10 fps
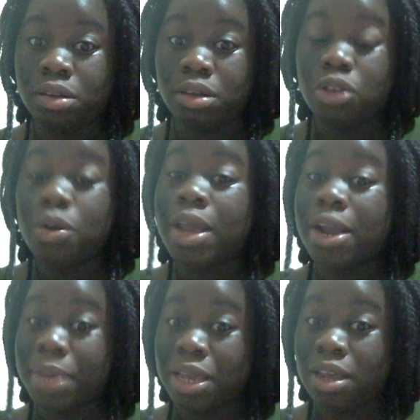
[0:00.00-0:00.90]
You
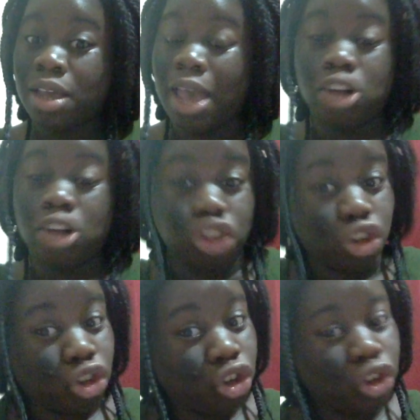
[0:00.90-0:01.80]
hear me? And
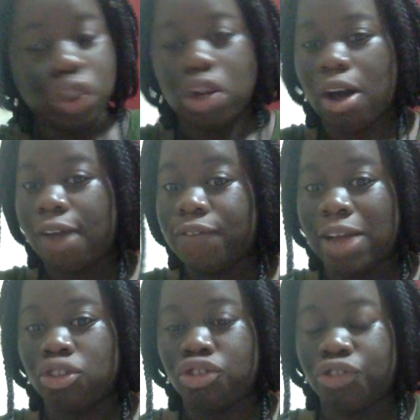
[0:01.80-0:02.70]
just took off
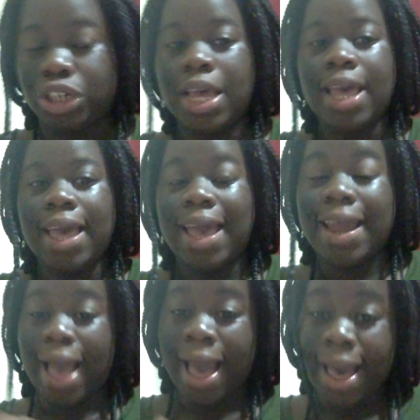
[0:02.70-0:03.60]
down the street.
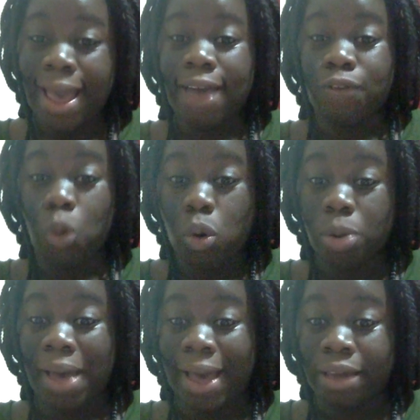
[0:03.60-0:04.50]
And I have
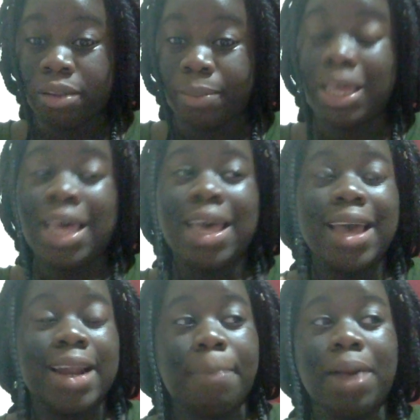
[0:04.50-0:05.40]
horrible asthma.
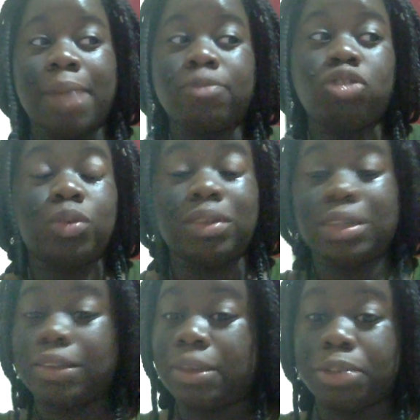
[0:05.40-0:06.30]
And I promise you, it was
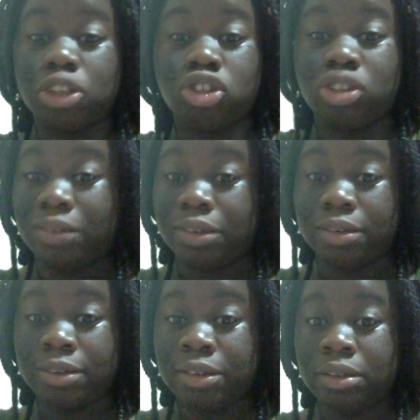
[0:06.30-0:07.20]
nothing but
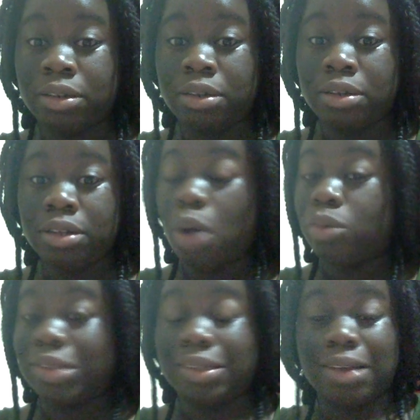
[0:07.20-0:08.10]
Jesus. It
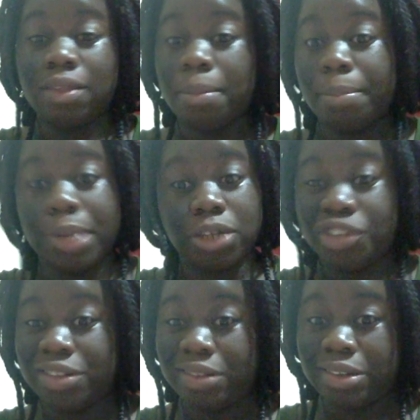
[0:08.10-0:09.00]
was nothing but
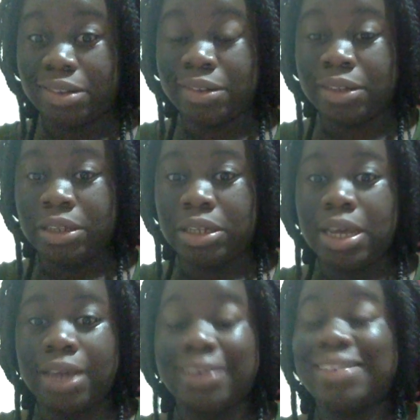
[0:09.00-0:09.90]
Jesus.
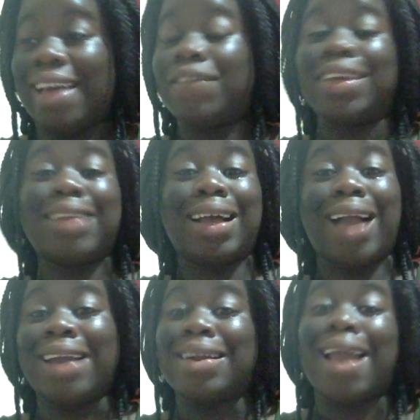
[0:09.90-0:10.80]
Because I felt like
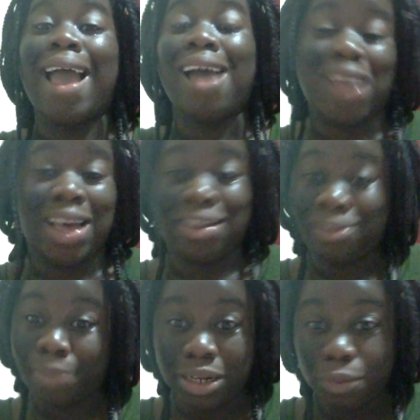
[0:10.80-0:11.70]
I didn't have
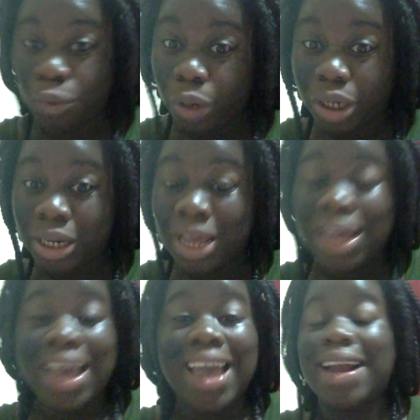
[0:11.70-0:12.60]
asthma anymore.
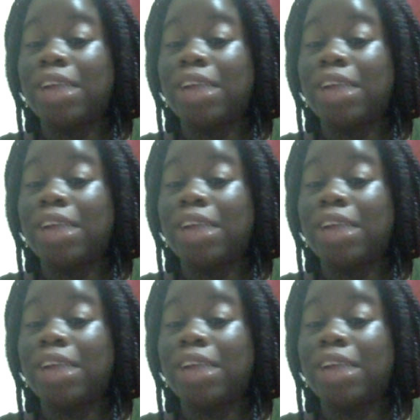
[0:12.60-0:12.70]
And I